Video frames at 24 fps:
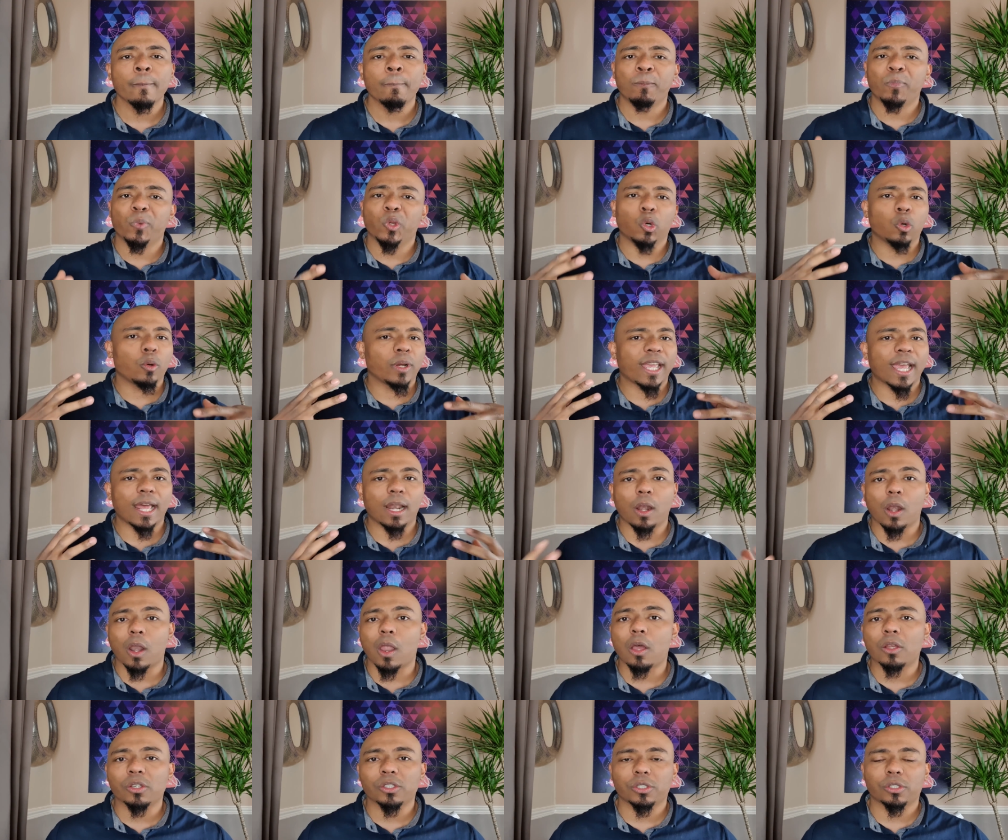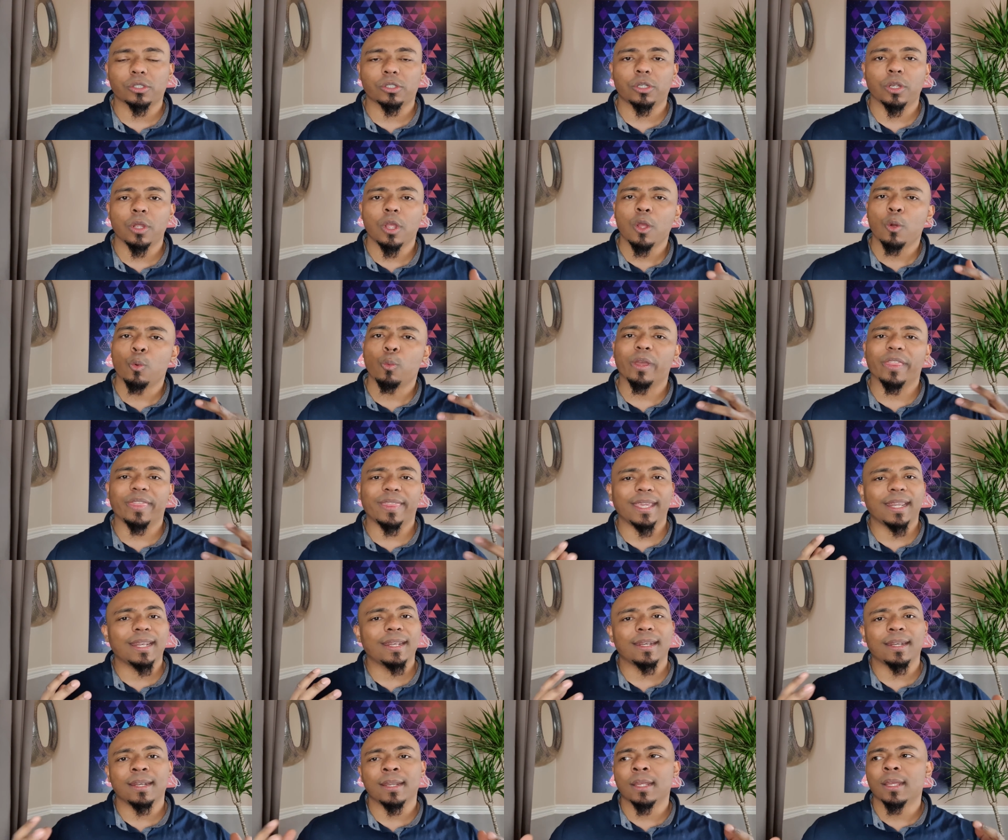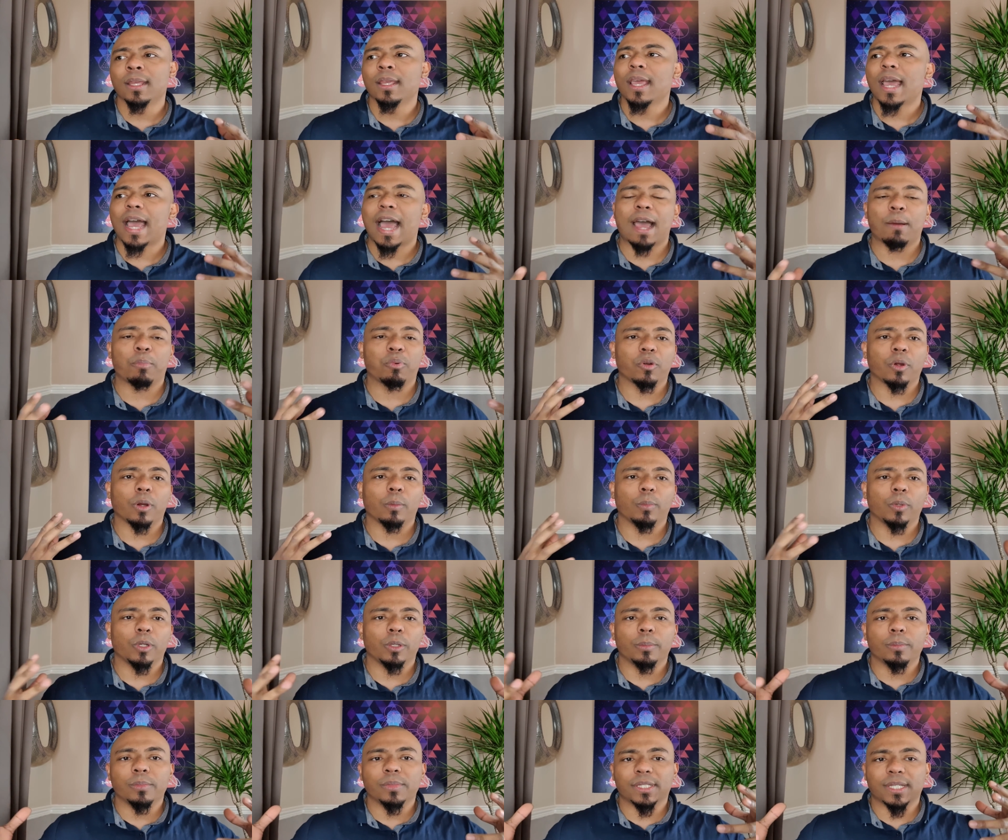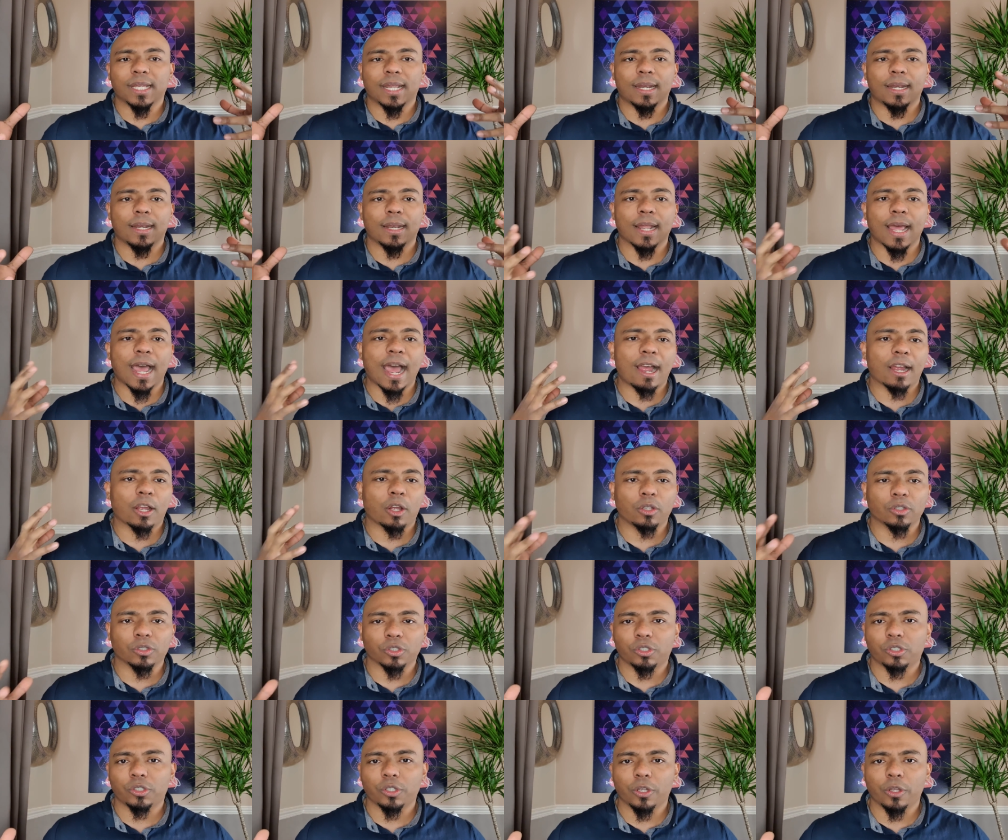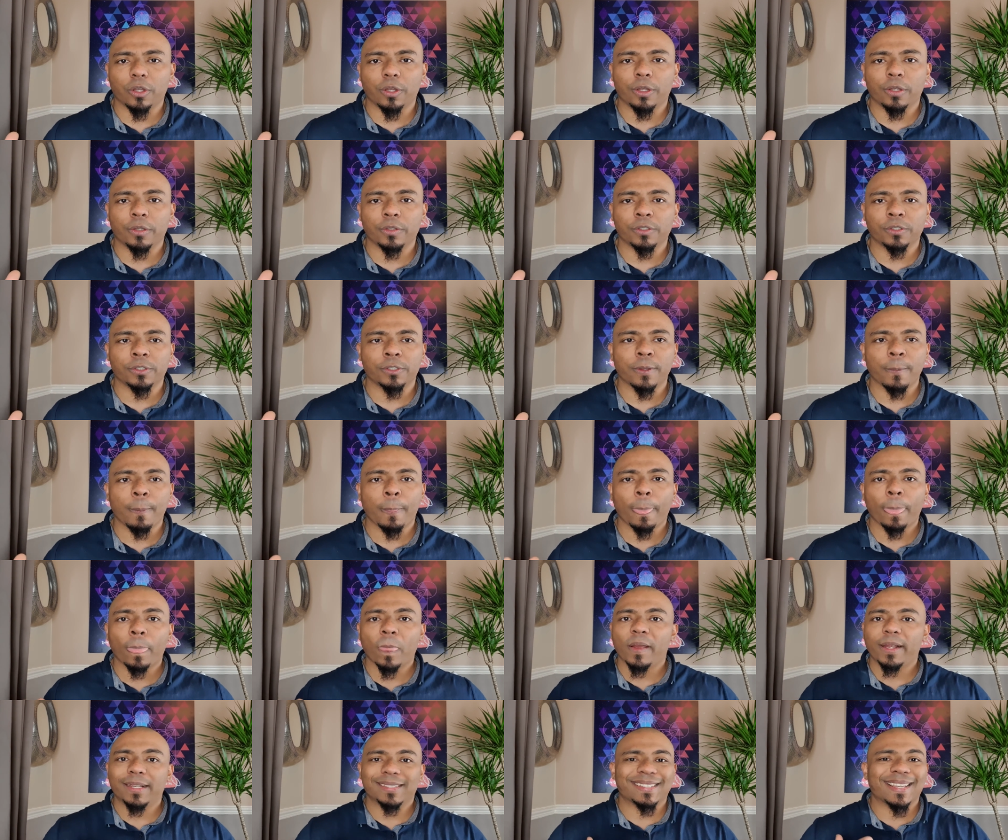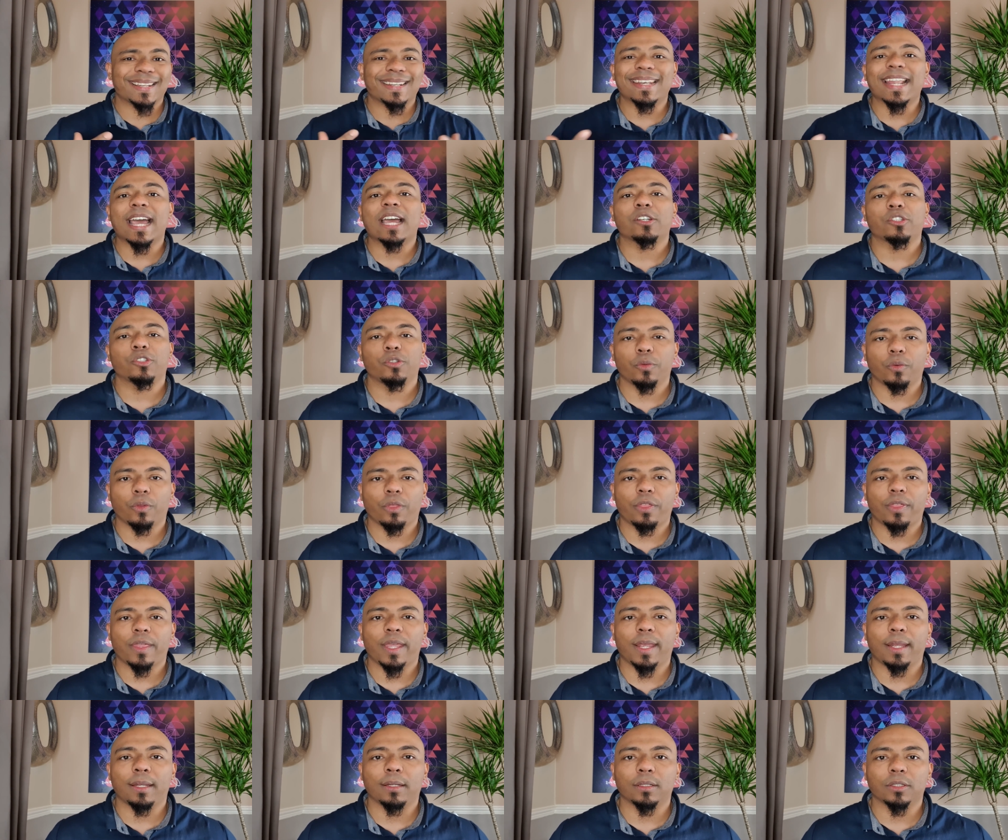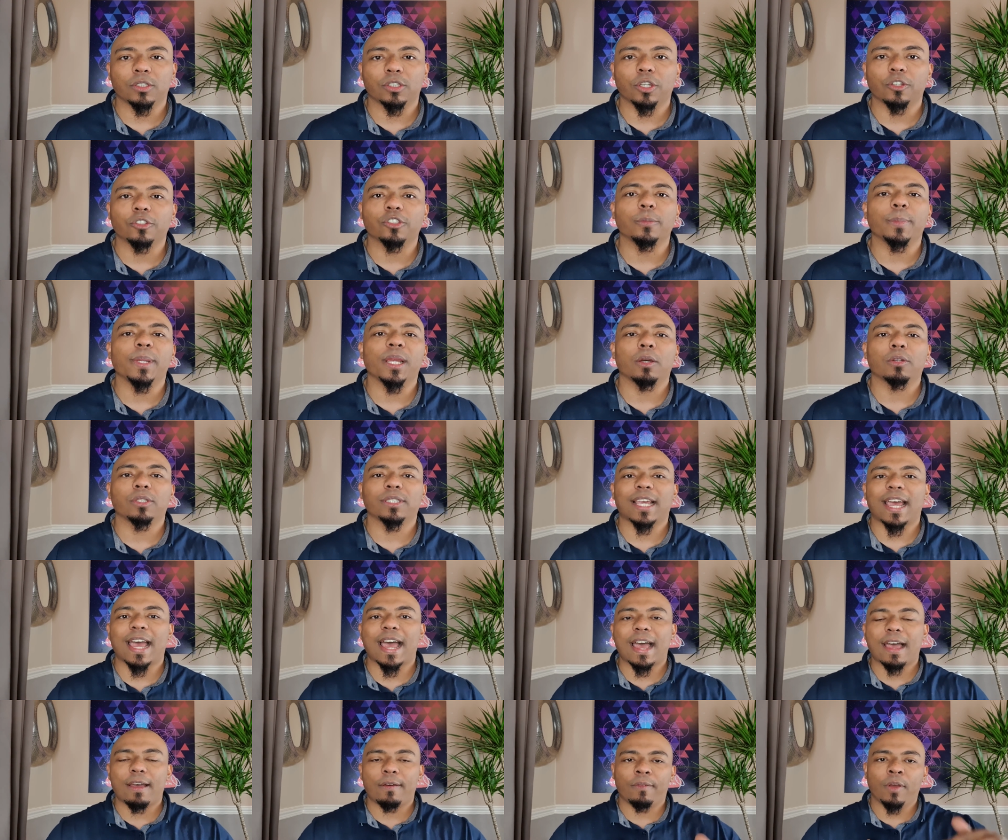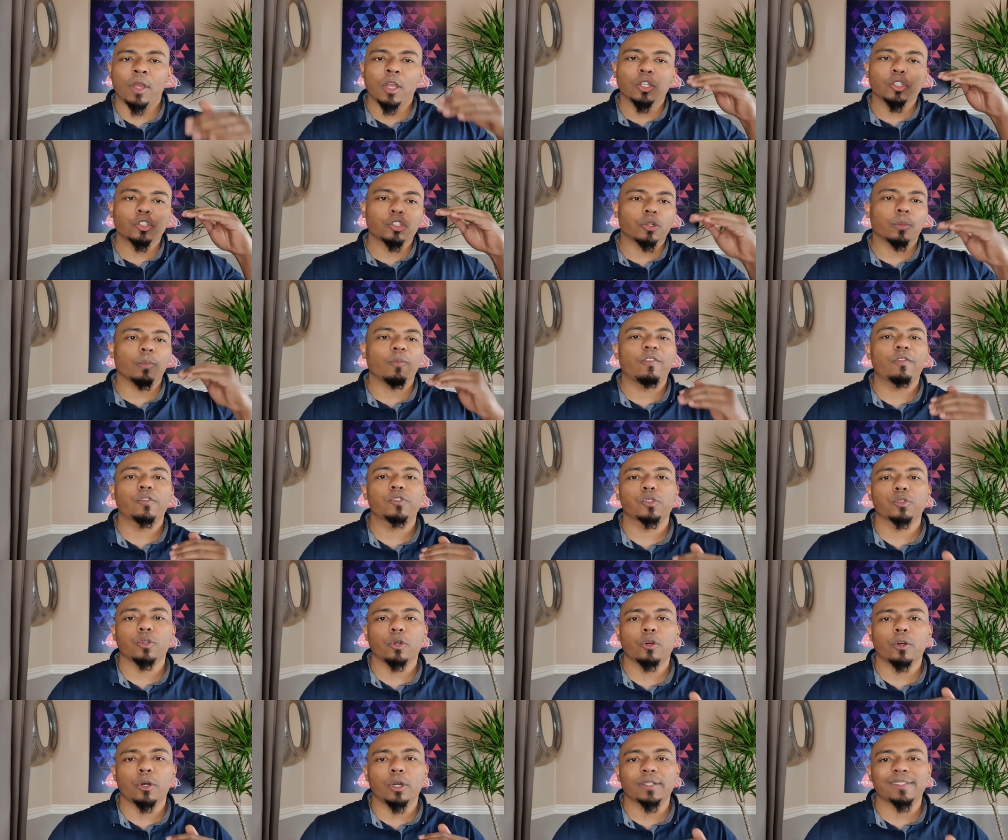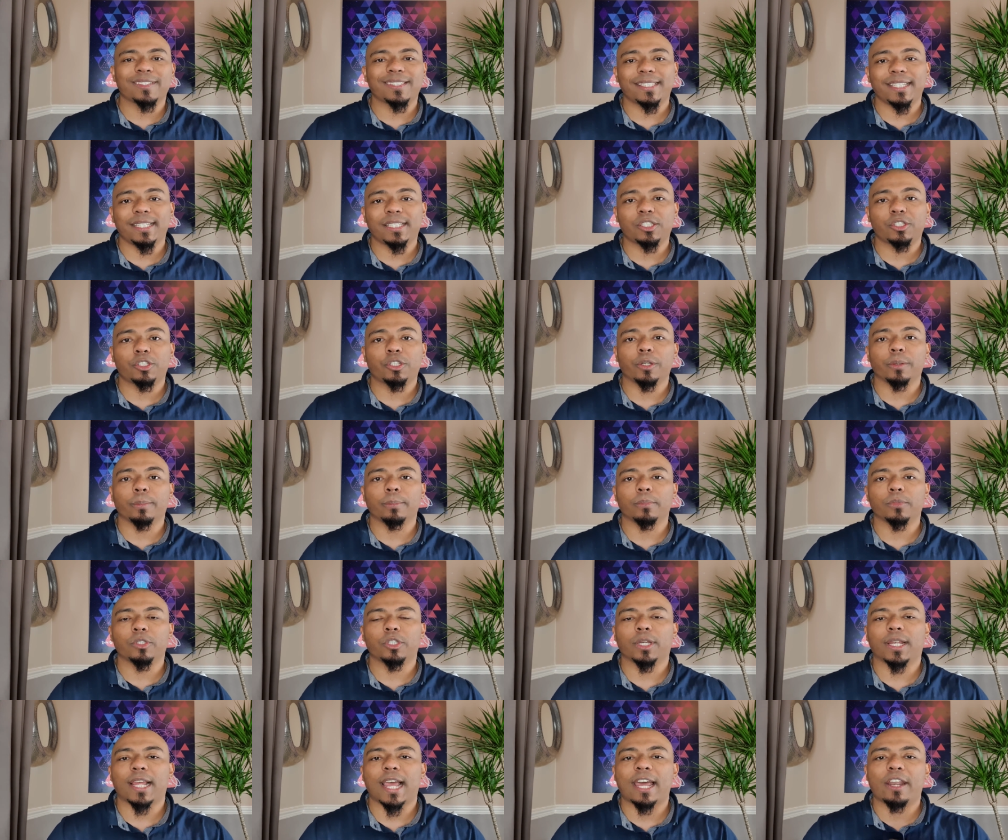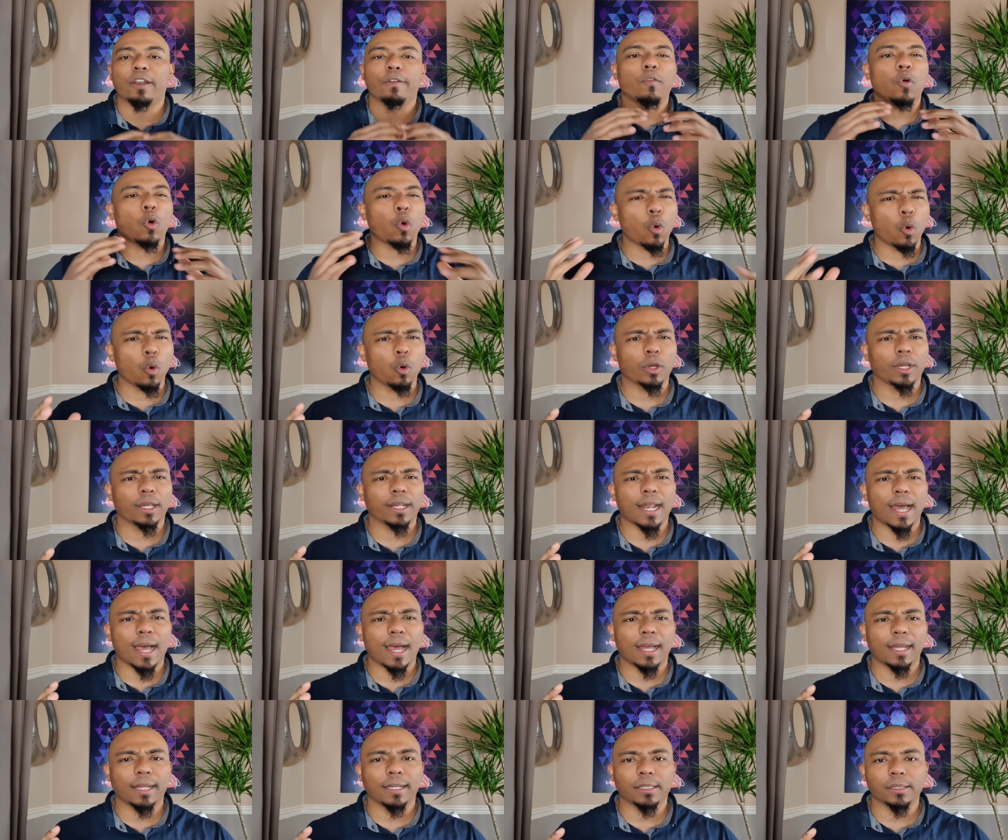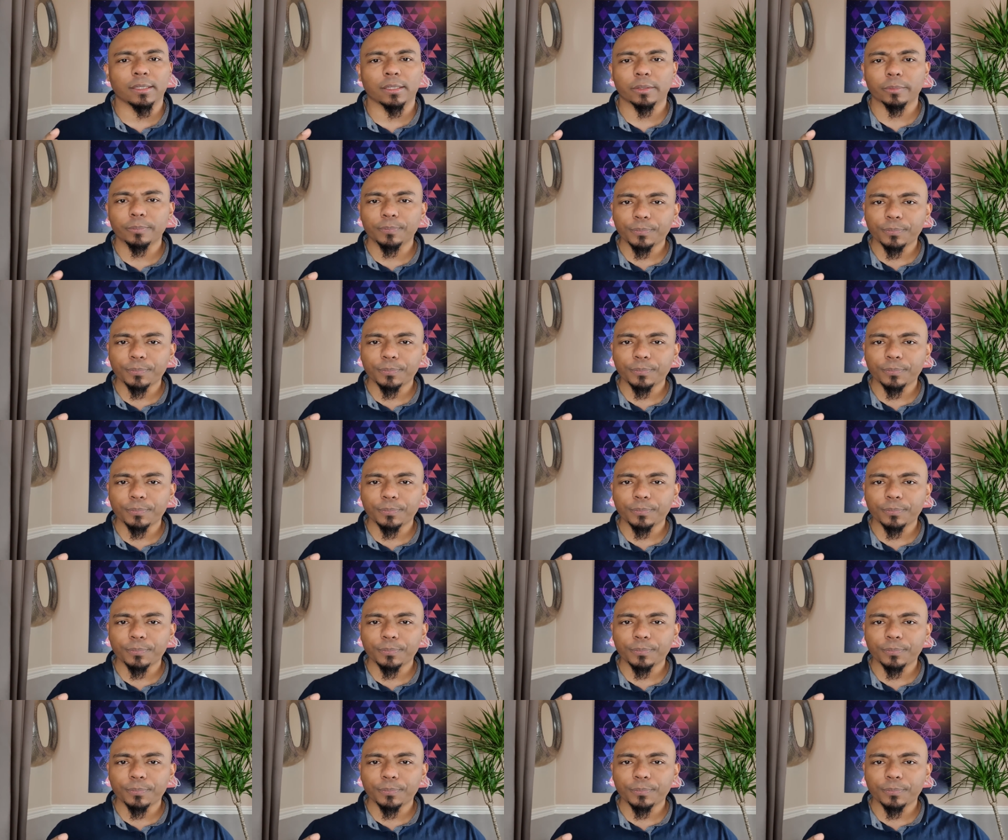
We all get lost within our problems and our concerns. It's a natural thing. So to be able to have some sort of system to kind of organize